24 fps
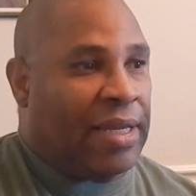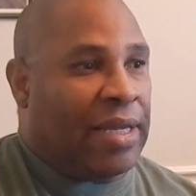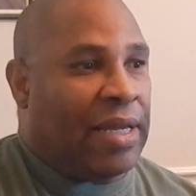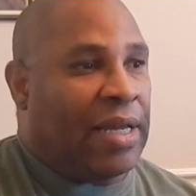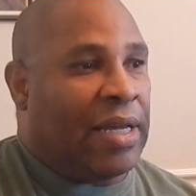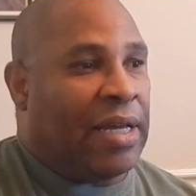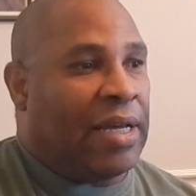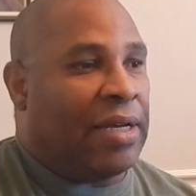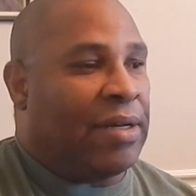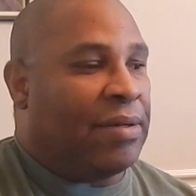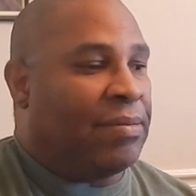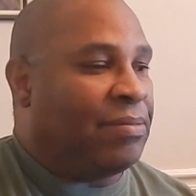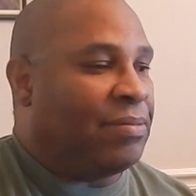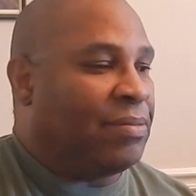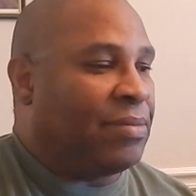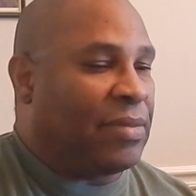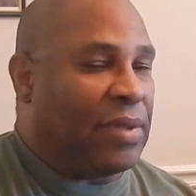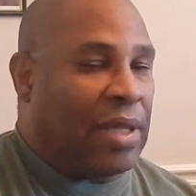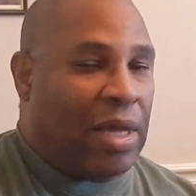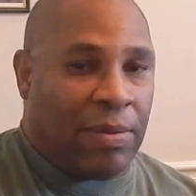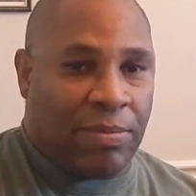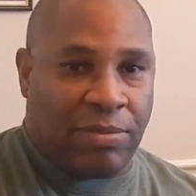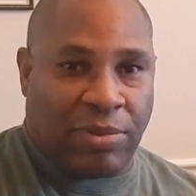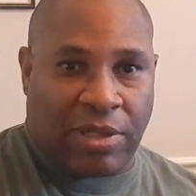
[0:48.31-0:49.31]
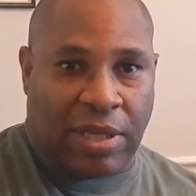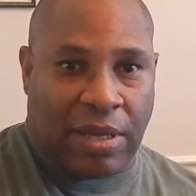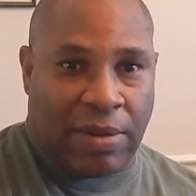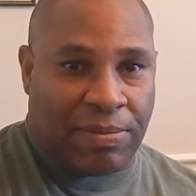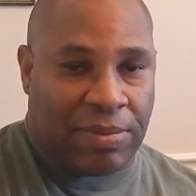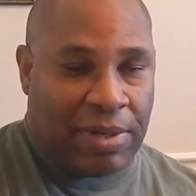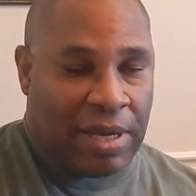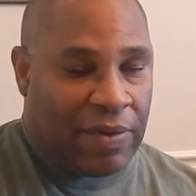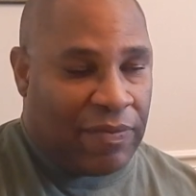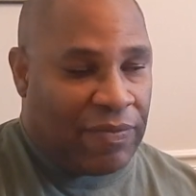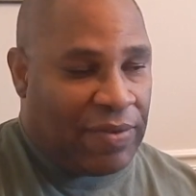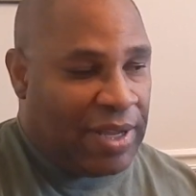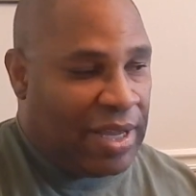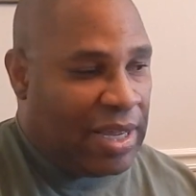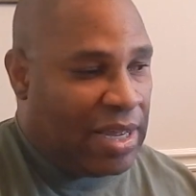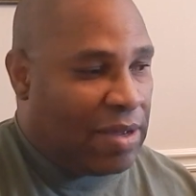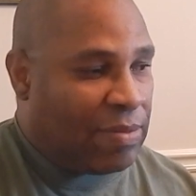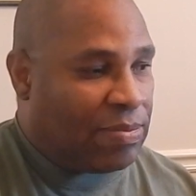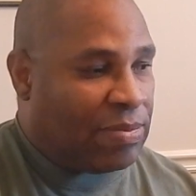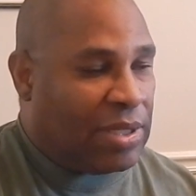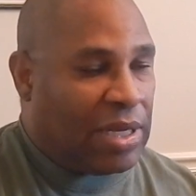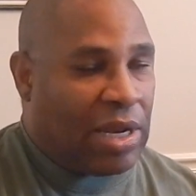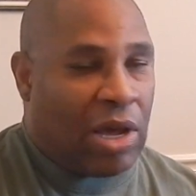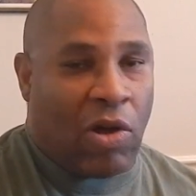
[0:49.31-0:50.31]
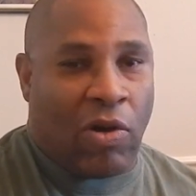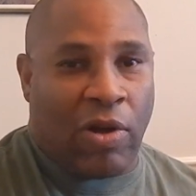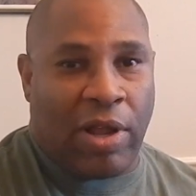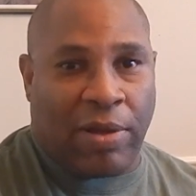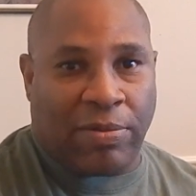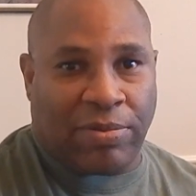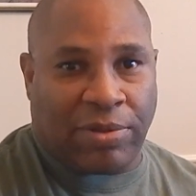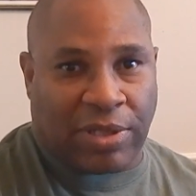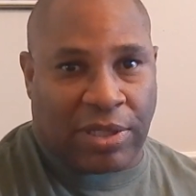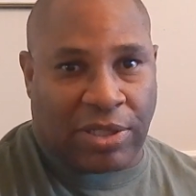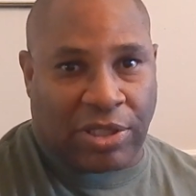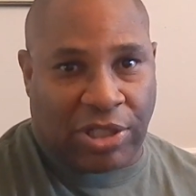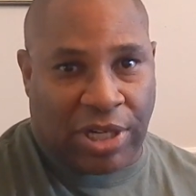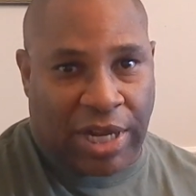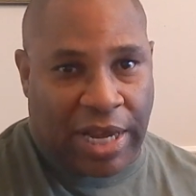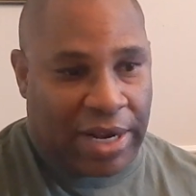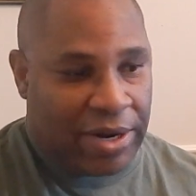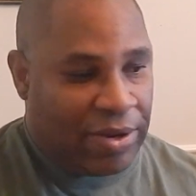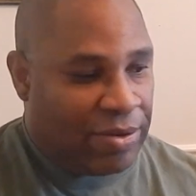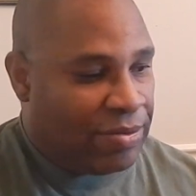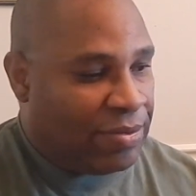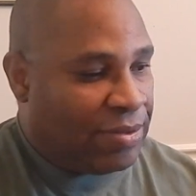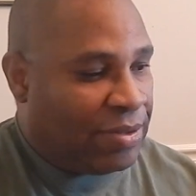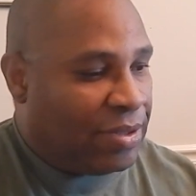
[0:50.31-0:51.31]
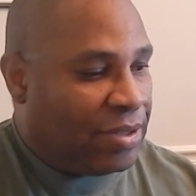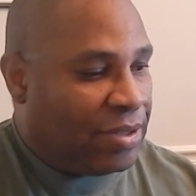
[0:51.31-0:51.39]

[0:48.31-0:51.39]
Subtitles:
Thumbs up definitely helps. It all helps the channel.